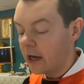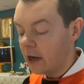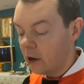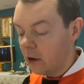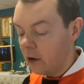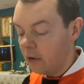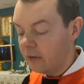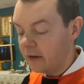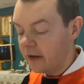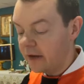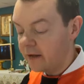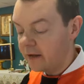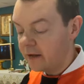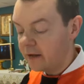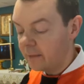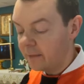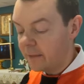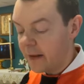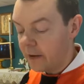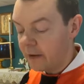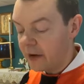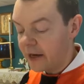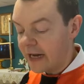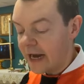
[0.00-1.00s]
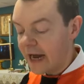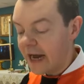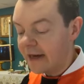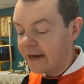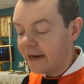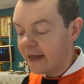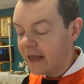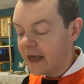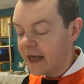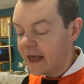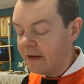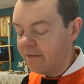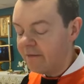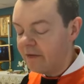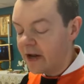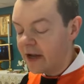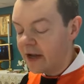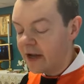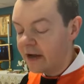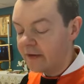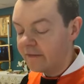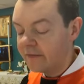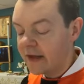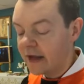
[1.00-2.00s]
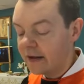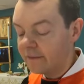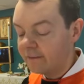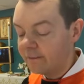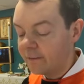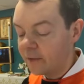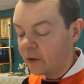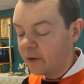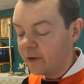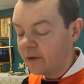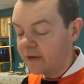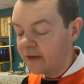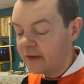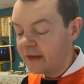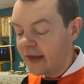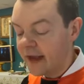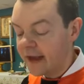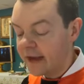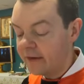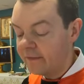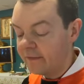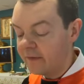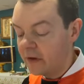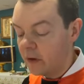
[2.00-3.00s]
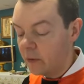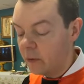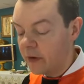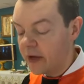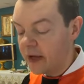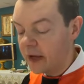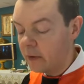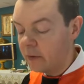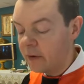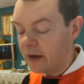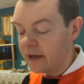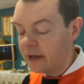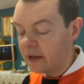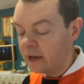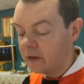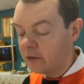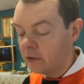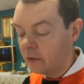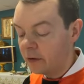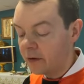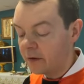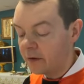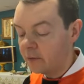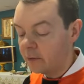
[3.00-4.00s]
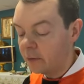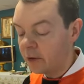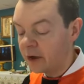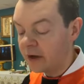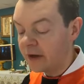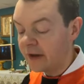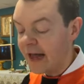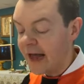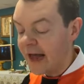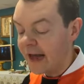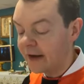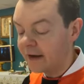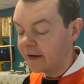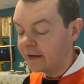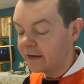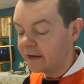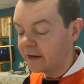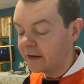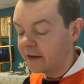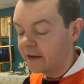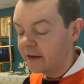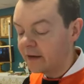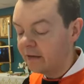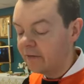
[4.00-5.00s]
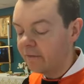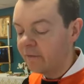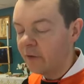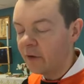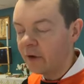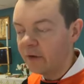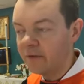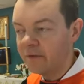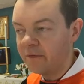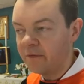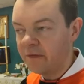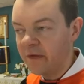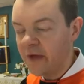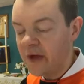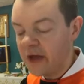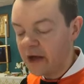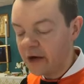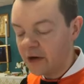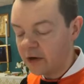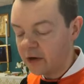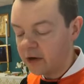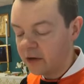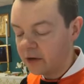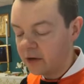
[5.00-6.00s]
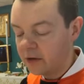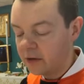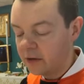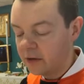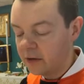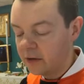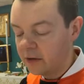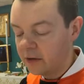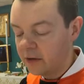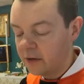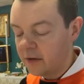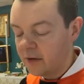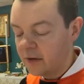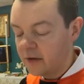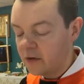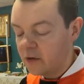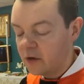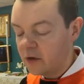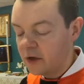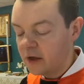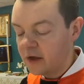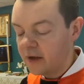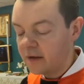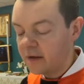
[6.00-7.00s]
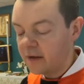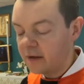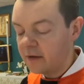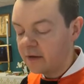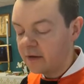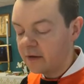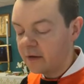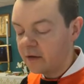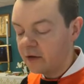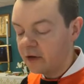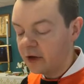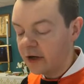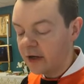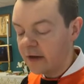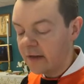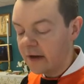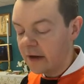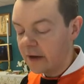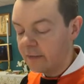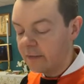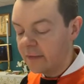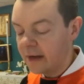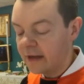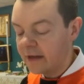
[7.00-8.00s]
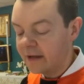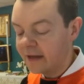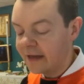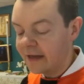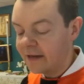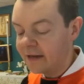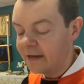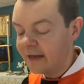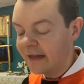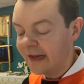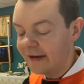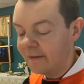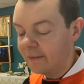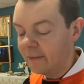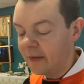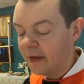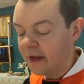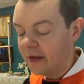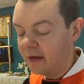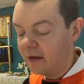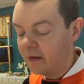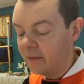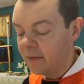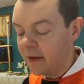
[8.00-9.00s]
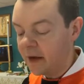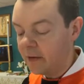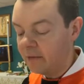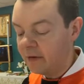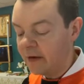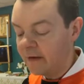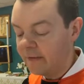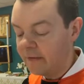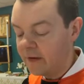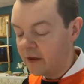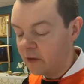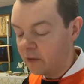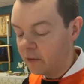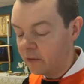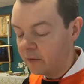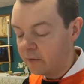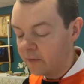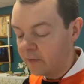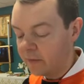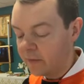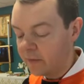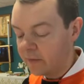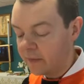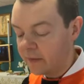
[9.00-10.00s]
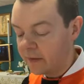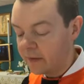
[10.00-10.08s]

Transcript: the Holy Spirit on the evening of that first day of the week when the doors were locked for fear, Jesus stood in their midst and said, Peace be with you.